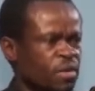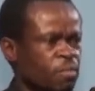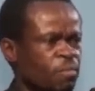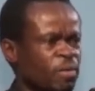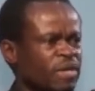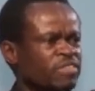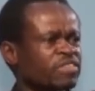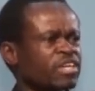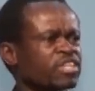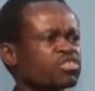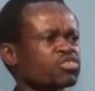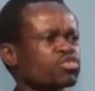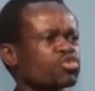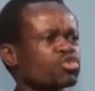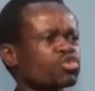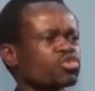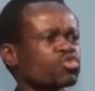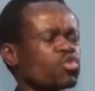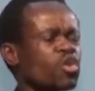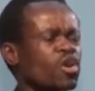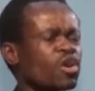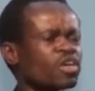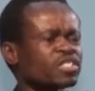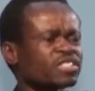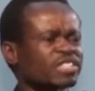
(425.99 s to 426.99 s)
But the truth
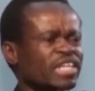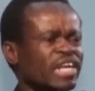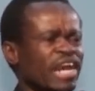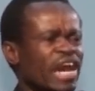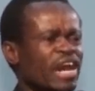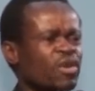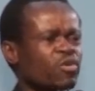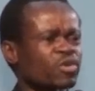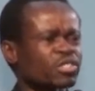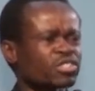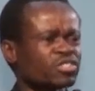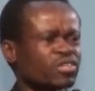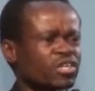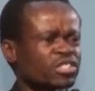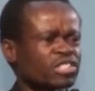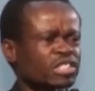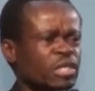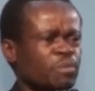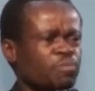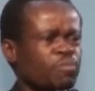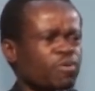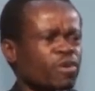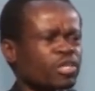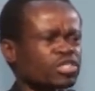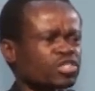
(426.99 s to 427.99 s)
was that I was not
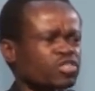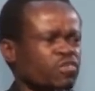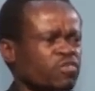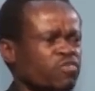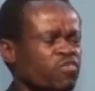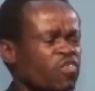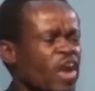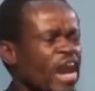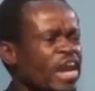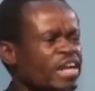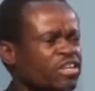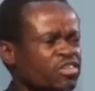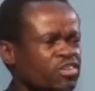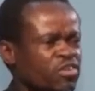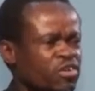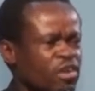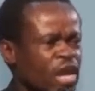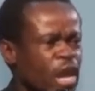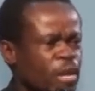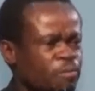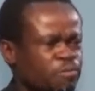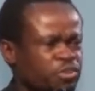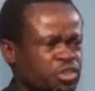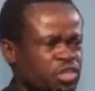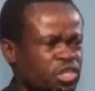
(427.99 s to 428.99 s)
supposed to fight
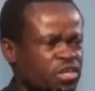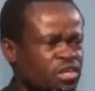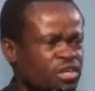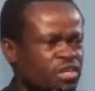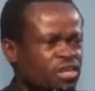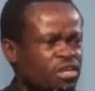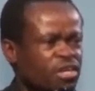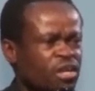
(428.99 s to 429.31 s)
corruption.